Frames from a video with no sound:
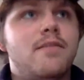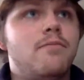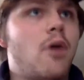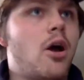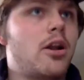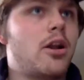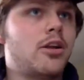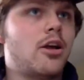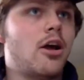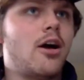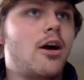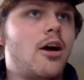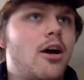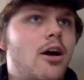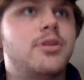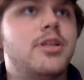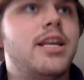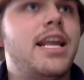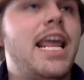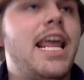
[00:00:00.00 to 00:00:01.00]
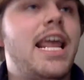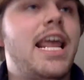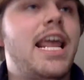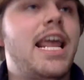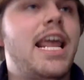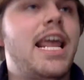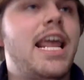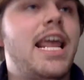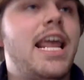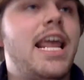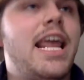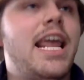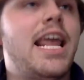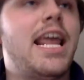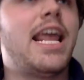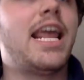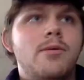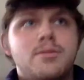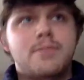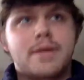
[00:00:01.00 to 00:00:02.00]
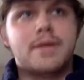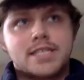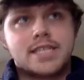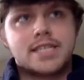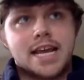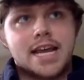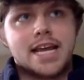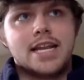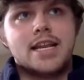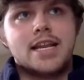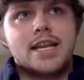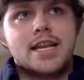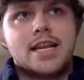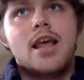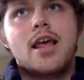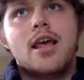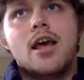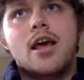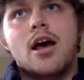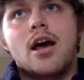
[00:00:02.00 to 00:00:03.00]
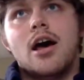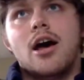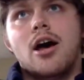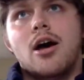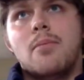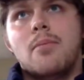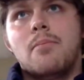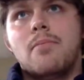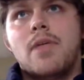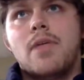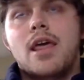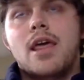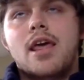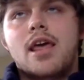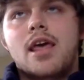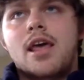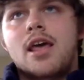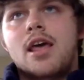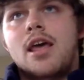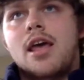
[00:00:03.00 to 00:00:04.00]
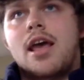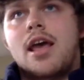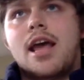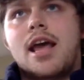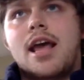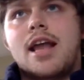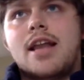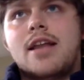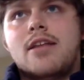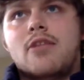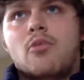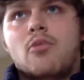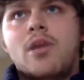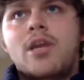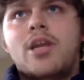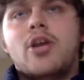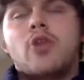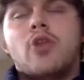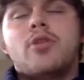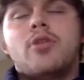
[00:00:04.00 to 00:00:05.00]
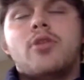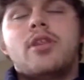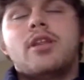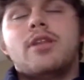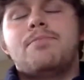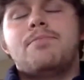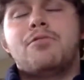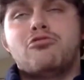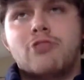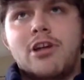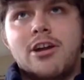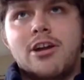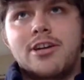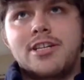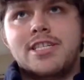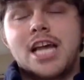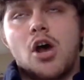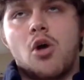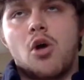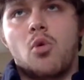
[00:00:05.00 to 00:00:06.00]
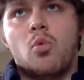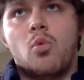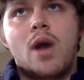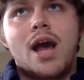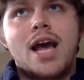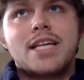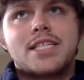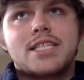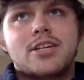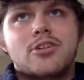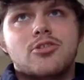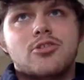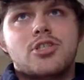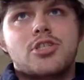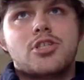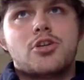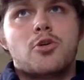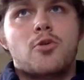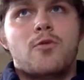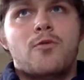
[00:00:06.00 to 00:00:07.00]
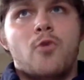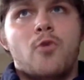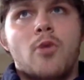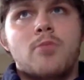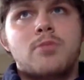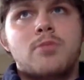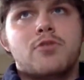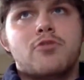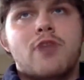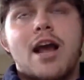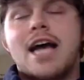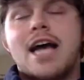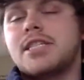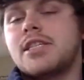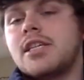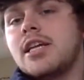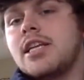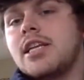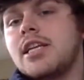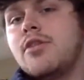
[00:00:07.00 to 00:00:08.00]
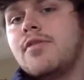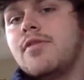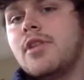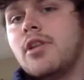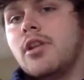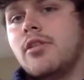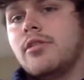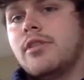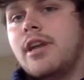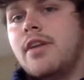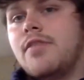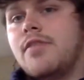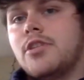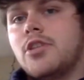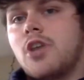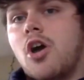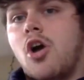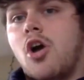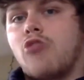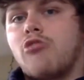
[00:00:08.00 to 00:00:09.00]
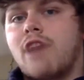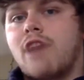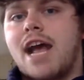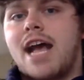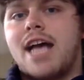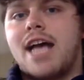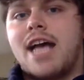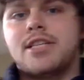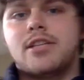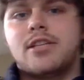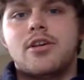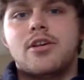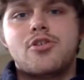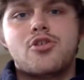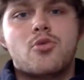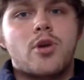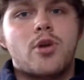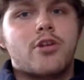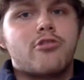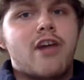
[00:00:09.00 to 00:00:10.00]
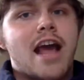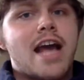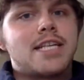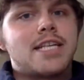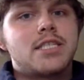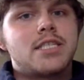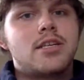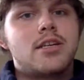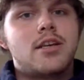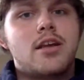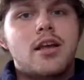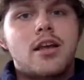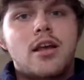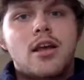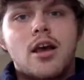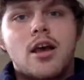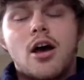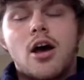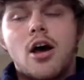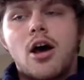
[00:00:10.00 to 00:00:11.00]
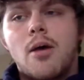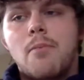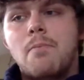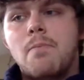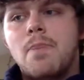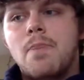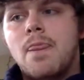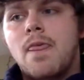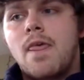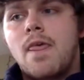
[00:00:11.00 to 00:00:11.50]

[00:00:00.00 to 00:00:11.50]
made of monocots with occasional forbs mixed in. And when you go to the prairies out west, there's two forms of grassland. You have the tall grass and the short grass. And